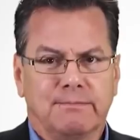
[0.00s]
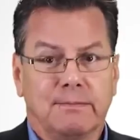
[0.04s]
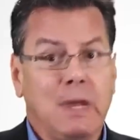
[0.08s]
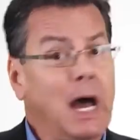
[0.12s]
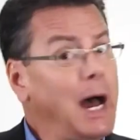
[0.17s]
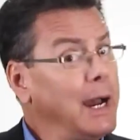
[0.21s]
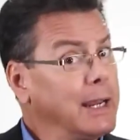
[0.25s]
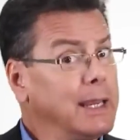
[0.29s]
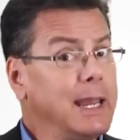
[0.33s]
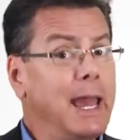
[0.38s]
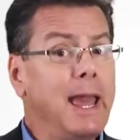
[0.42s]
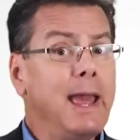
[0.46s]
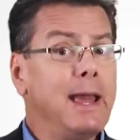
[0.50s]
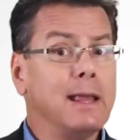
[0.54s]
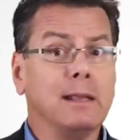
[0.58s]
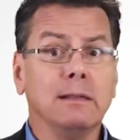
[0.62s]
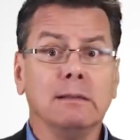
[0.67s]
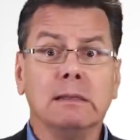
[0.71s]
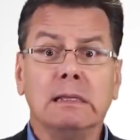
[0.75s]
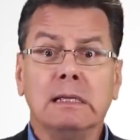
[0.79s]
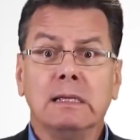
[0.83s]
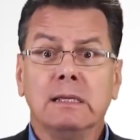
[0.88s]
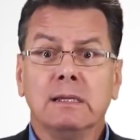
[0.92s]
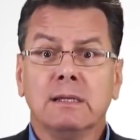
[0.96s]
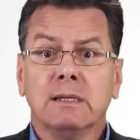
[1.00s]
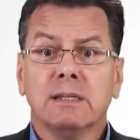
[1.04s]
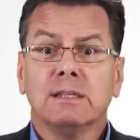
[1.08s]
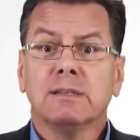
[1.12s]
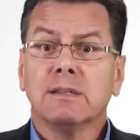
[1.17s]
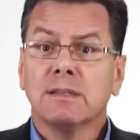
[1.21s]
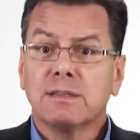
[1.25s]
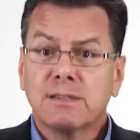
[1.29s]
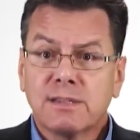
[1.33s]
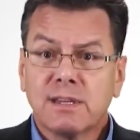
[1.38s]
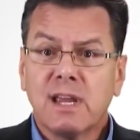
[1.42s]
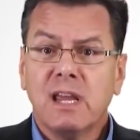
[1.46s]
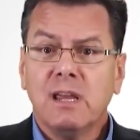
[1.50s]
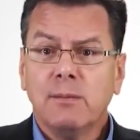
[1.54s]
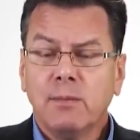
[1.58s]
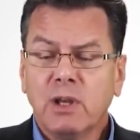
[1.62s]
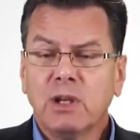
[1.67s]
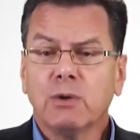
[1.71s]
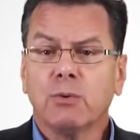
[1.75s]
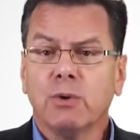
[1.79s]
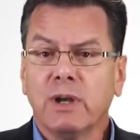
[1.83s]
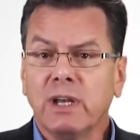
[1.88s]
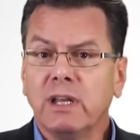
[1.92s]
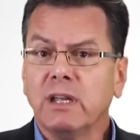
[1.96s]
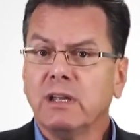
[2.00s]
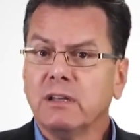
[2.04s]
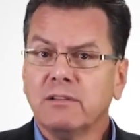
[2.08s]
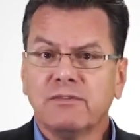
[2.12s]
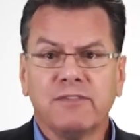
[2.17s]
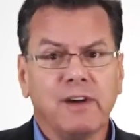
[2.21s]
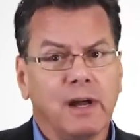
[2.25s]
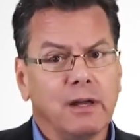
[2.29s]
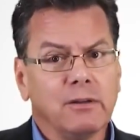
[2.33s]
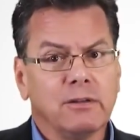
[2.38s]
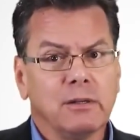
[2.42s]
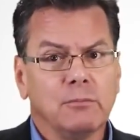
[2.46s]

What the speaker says: Again, the same ingredient found